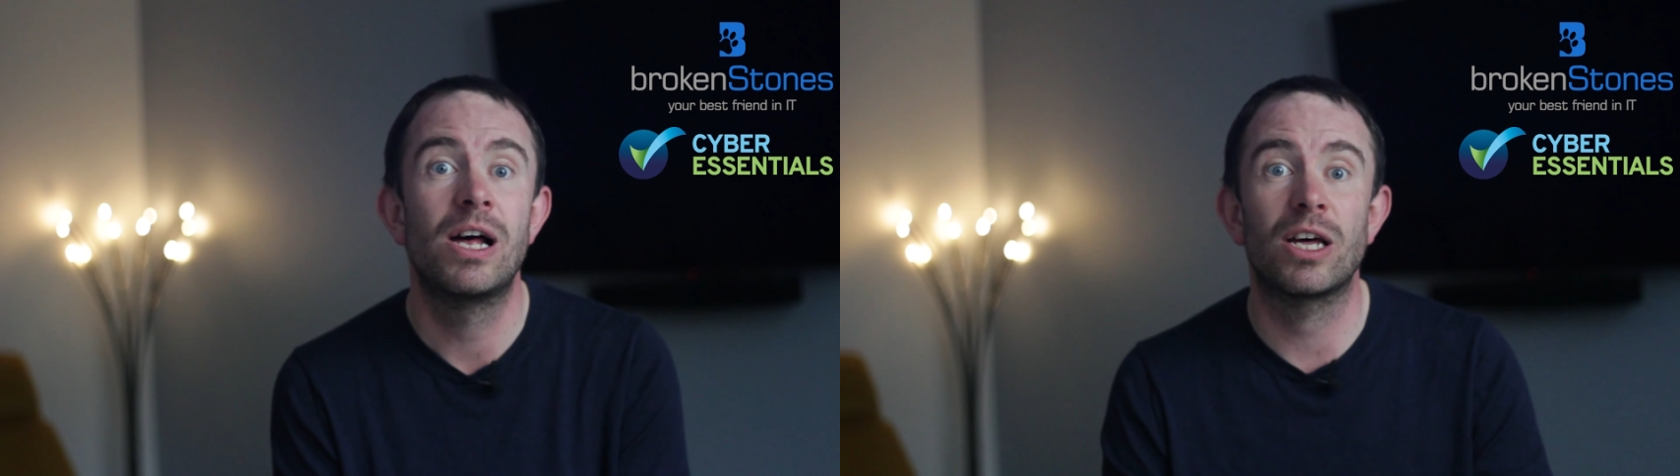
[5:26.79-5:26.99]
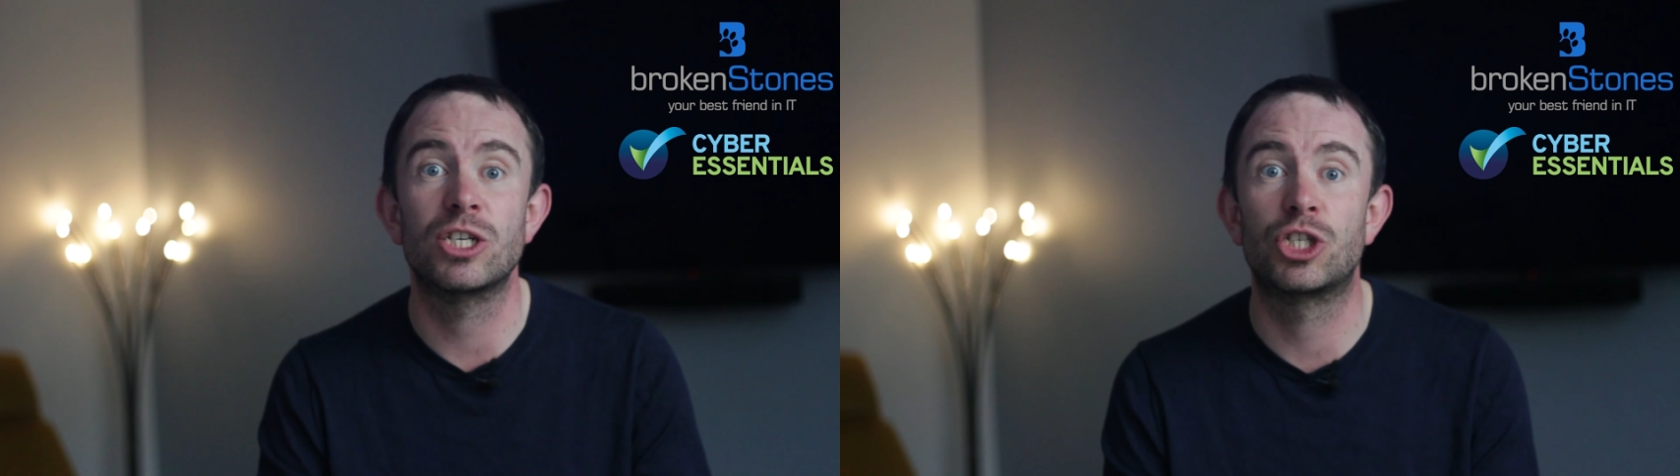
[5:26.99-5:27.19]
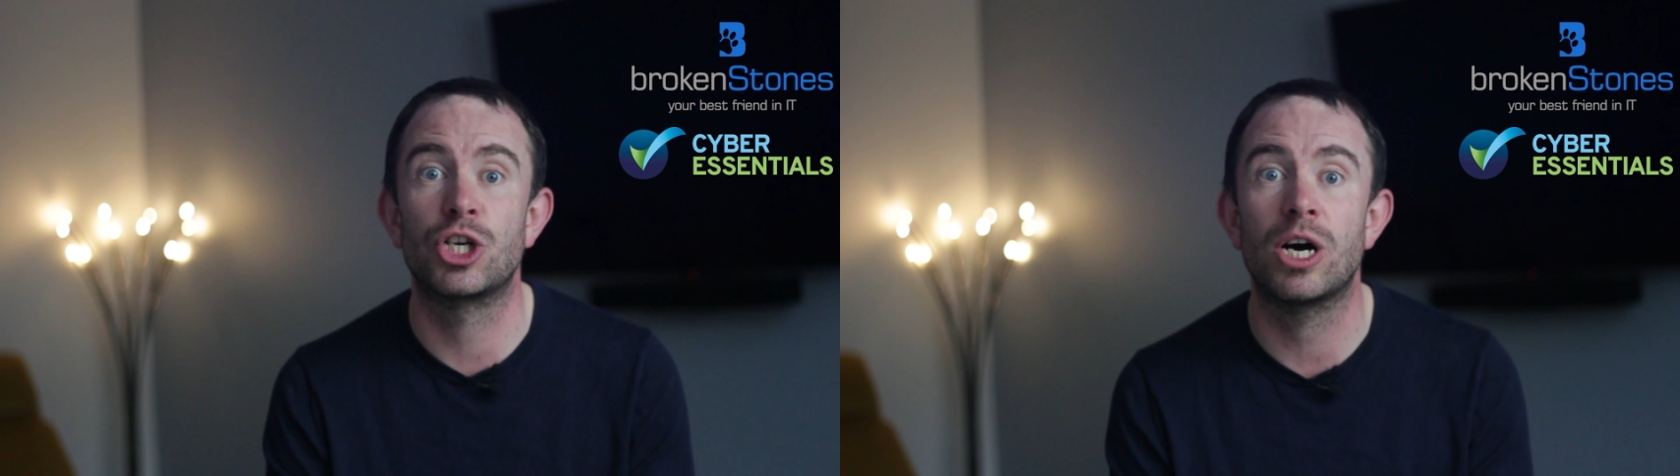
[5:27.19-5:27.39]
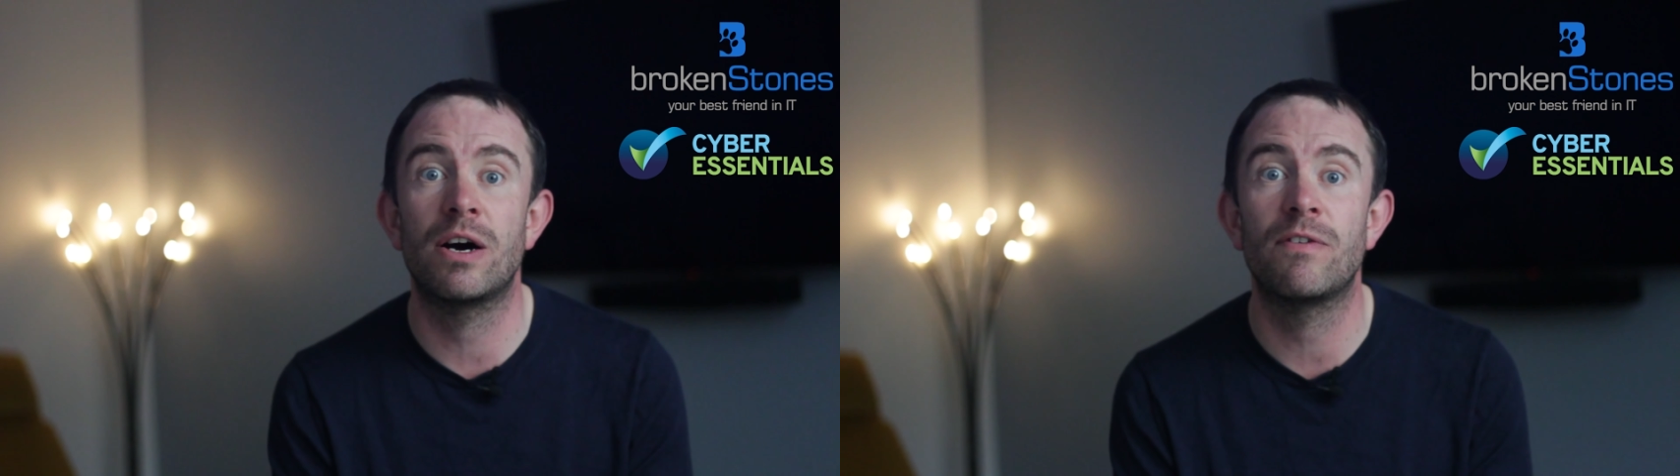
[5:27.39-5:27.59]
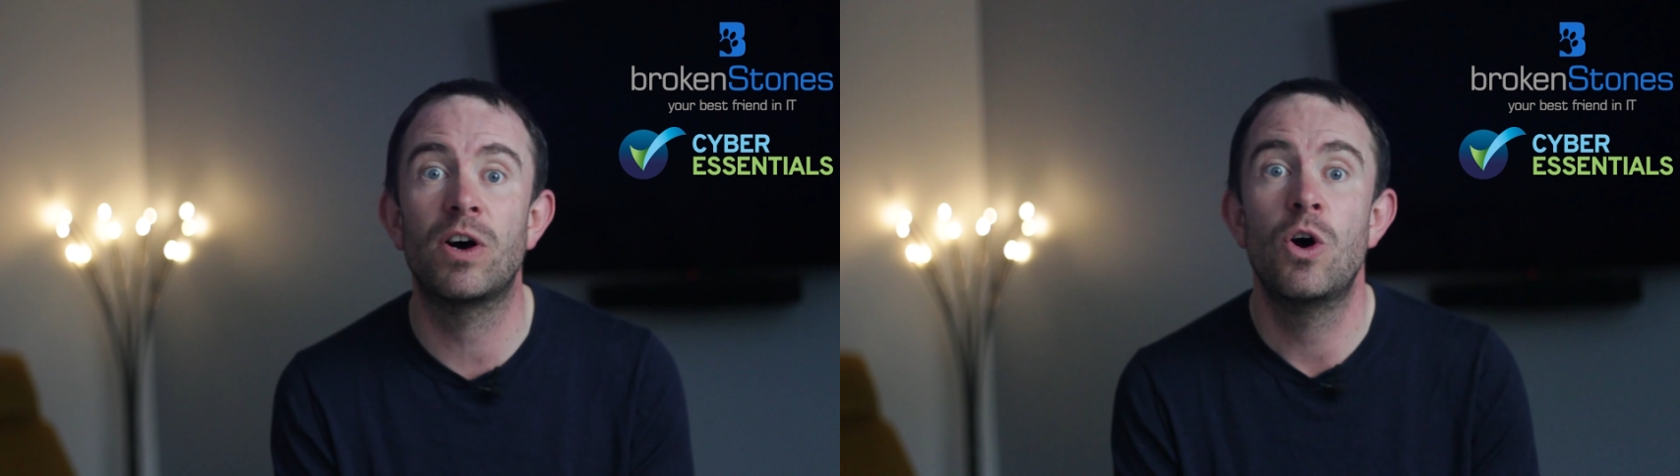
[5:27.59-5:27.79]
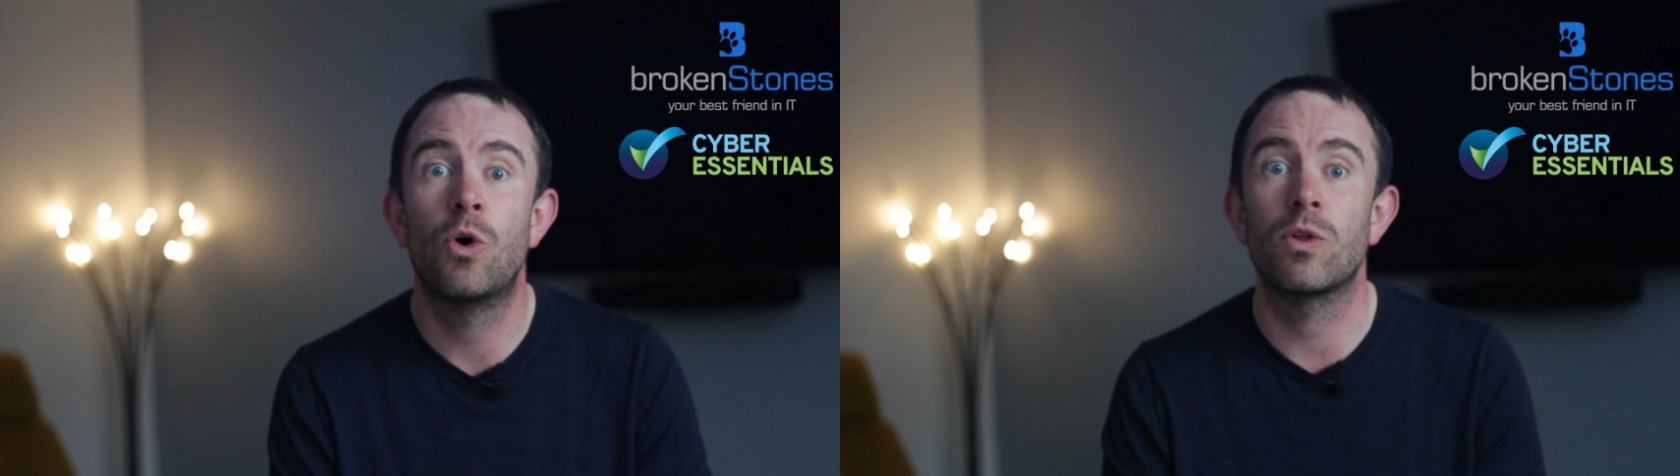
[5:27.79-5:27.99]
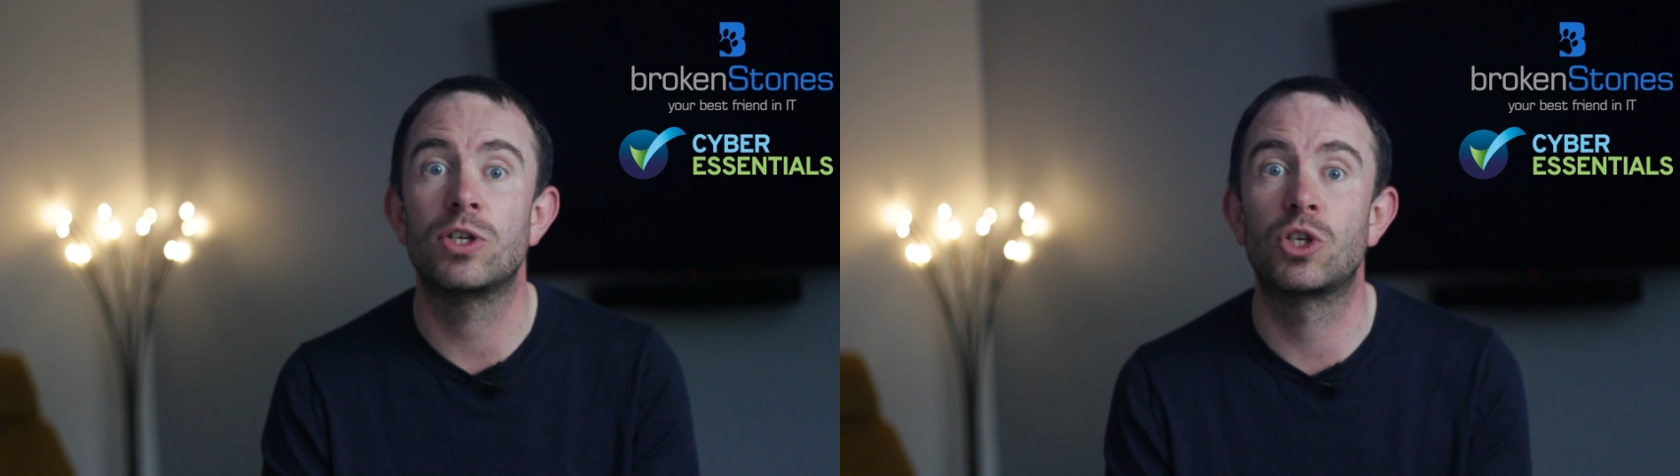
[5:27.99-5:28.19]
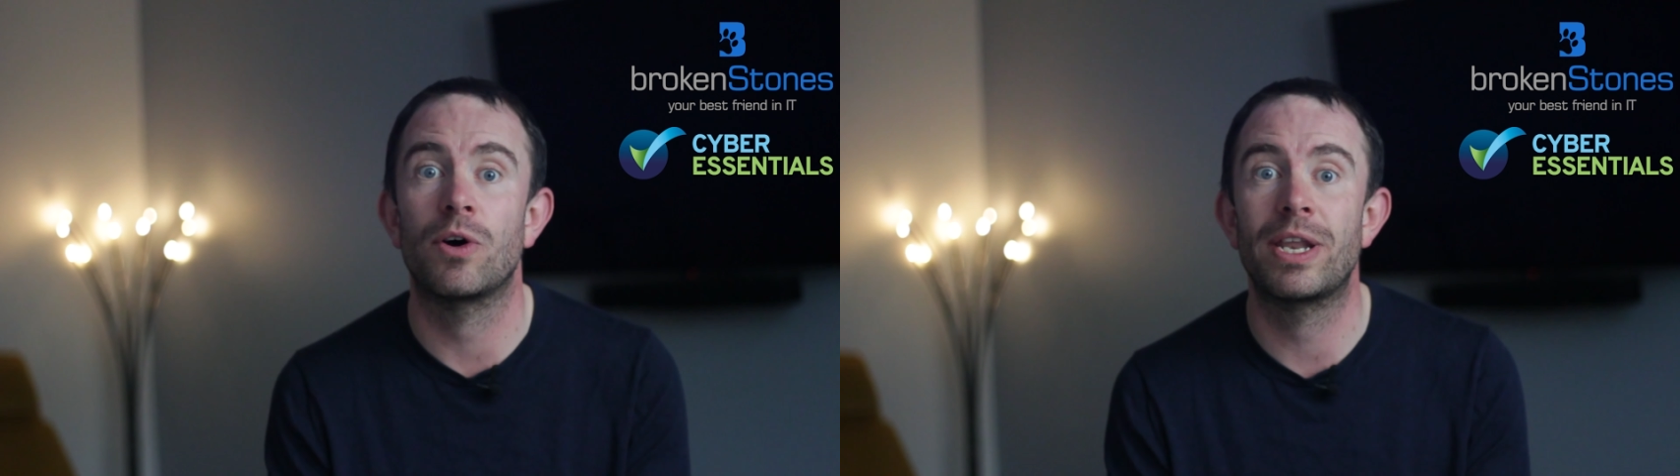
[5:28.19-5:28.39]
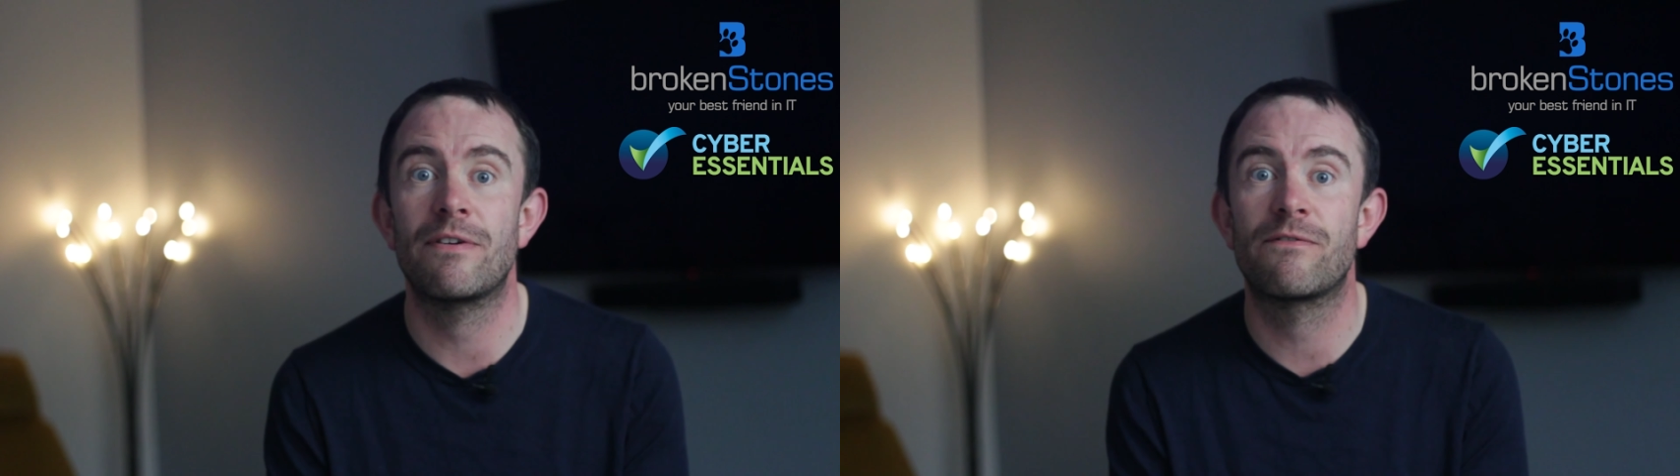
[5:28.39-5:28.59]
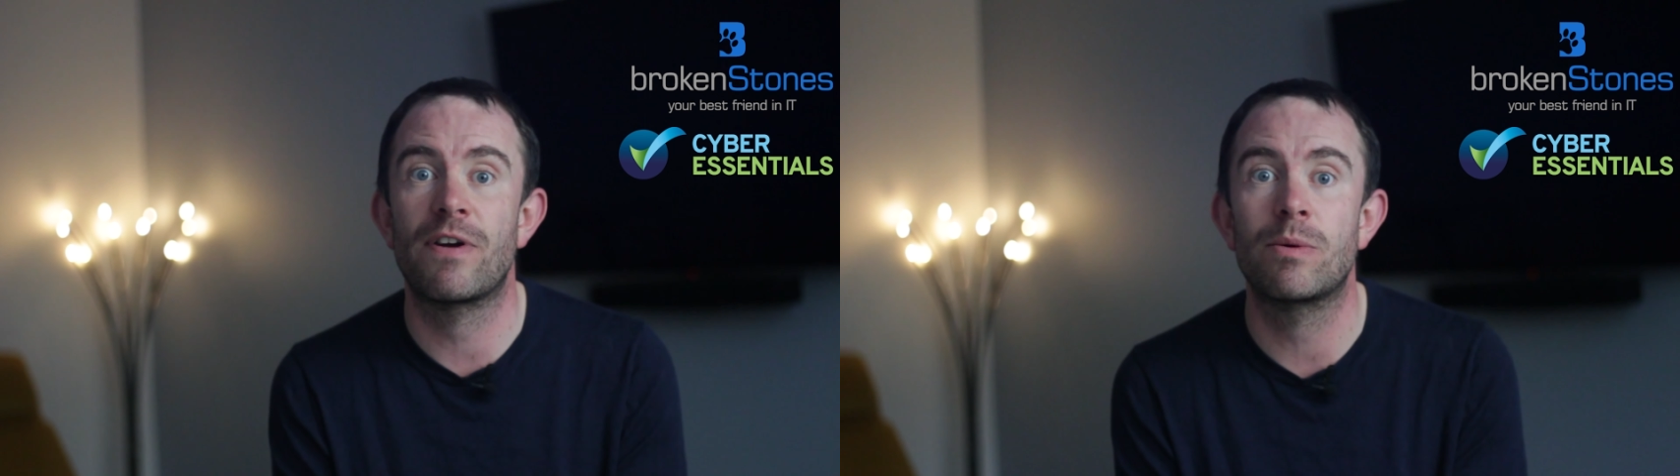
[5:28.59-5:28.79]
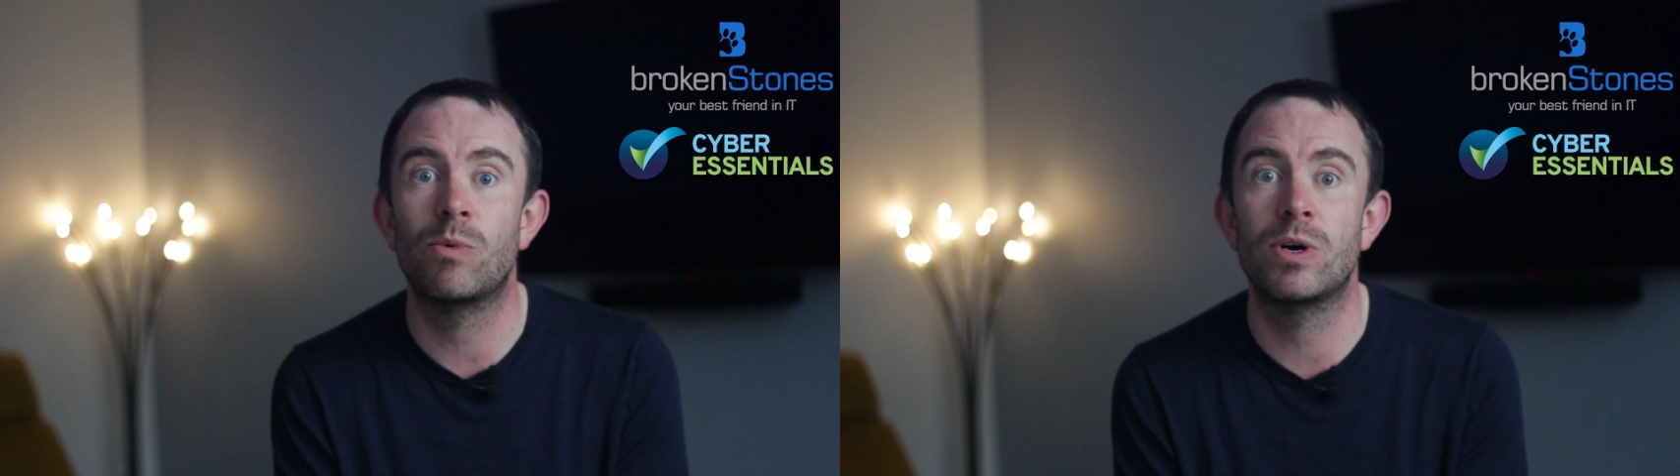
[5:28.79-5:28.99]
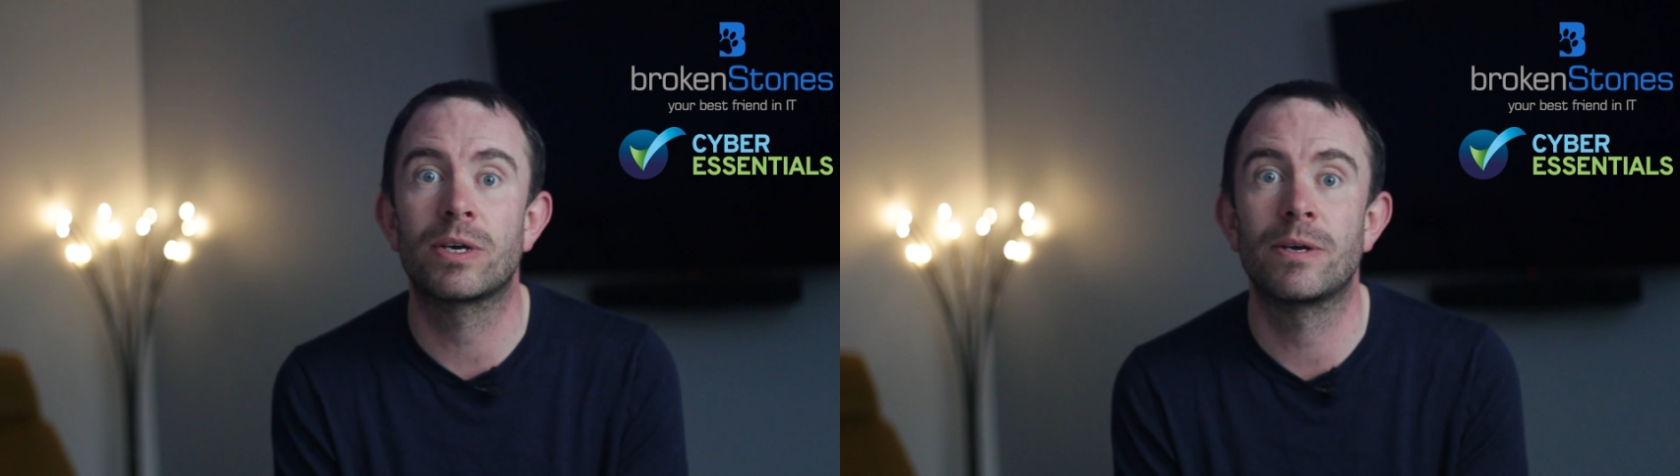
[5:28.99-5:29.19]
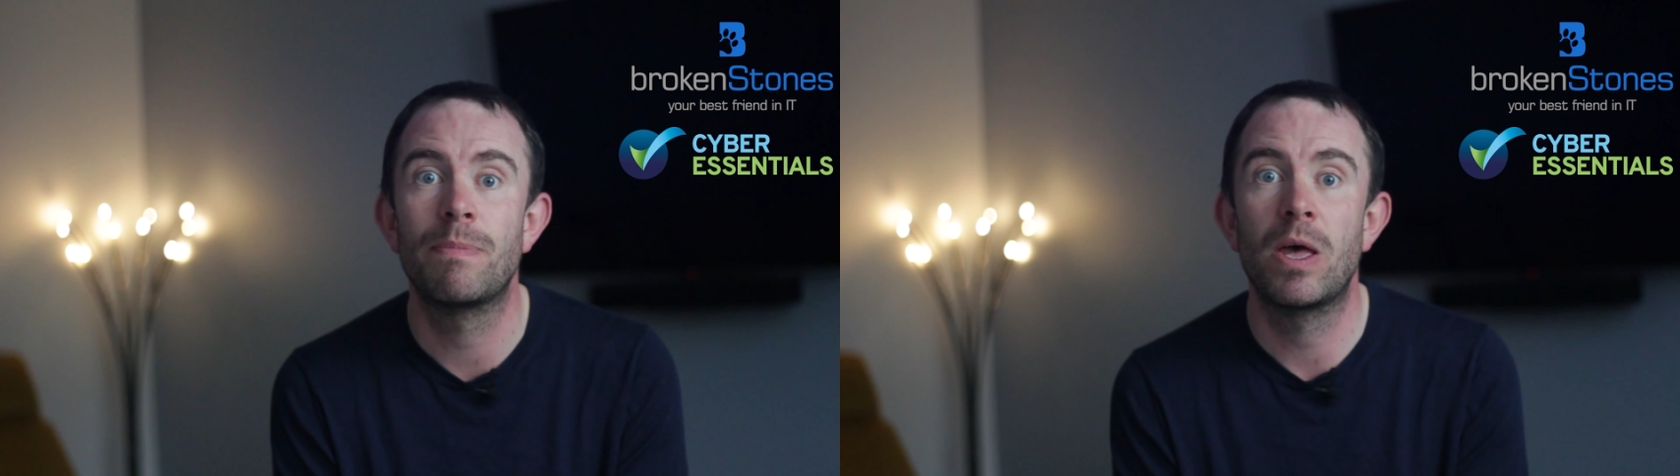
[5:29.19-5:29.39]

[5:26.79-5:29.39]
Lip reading: like Java or the .NET framework.